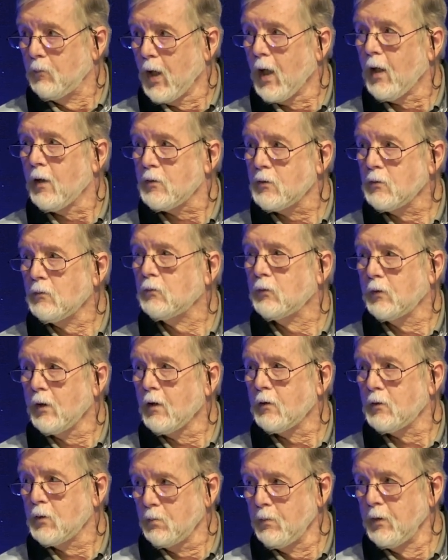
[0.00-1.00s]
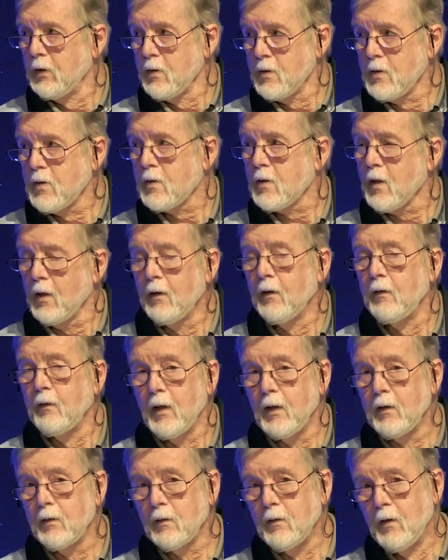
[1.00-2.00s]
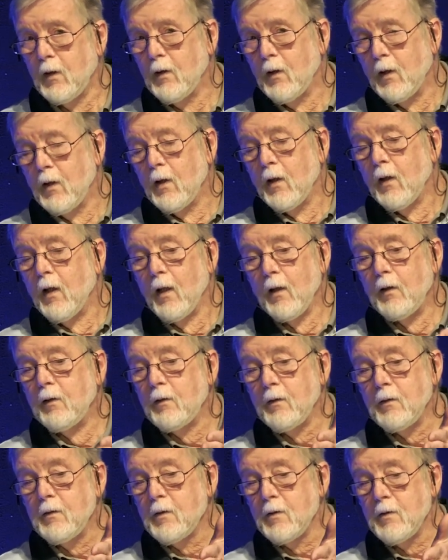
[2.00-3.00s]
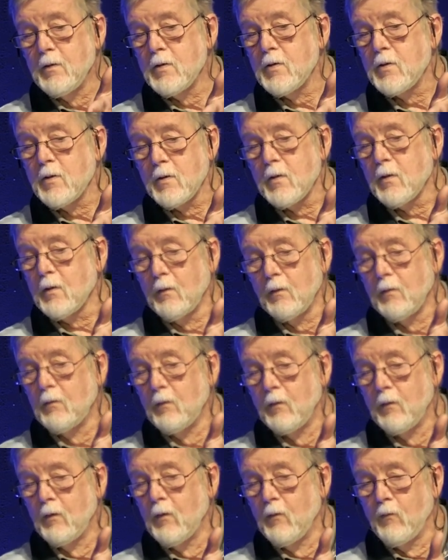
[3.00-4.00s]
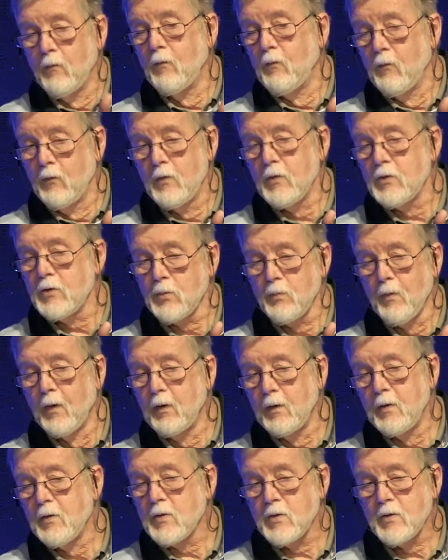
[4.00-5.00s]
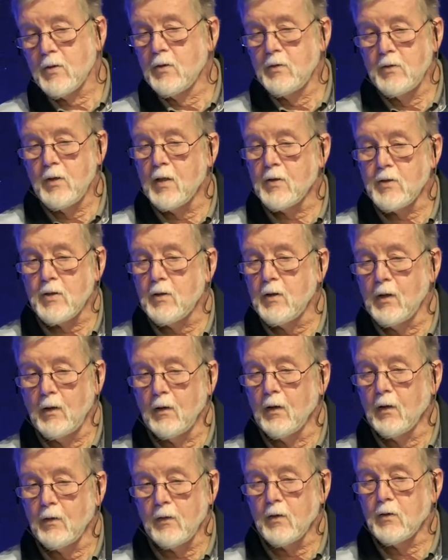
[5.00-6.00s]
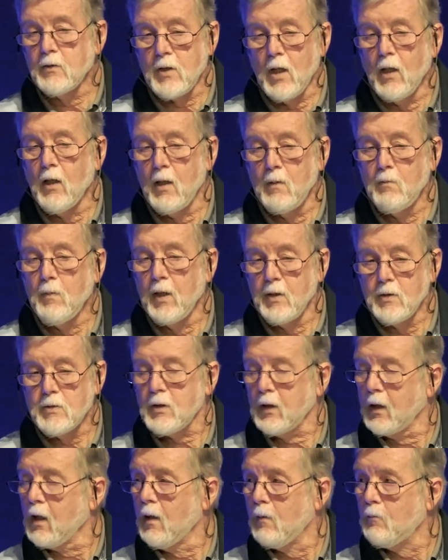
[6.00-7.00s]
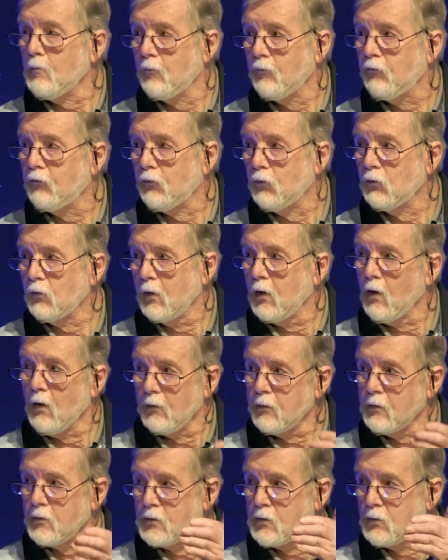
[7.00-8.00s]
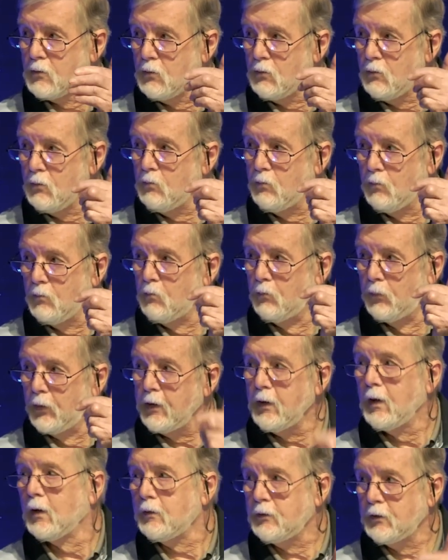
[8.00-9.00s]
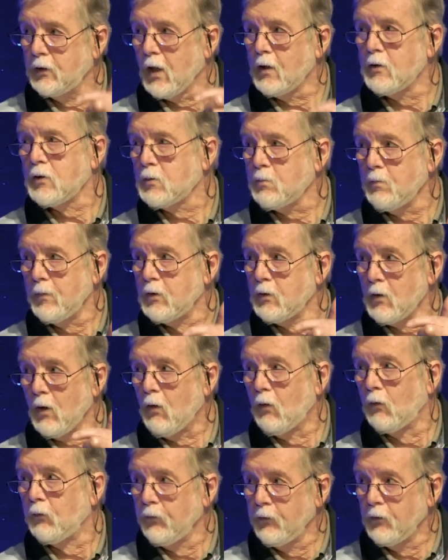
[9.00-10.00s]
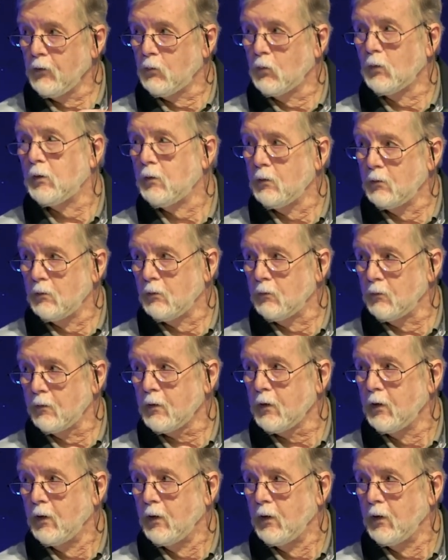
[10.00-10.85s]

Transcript: Partial judgments, yeah. And that. And it is, this one is suggesting that the time has come for God to bring a judgment on the world.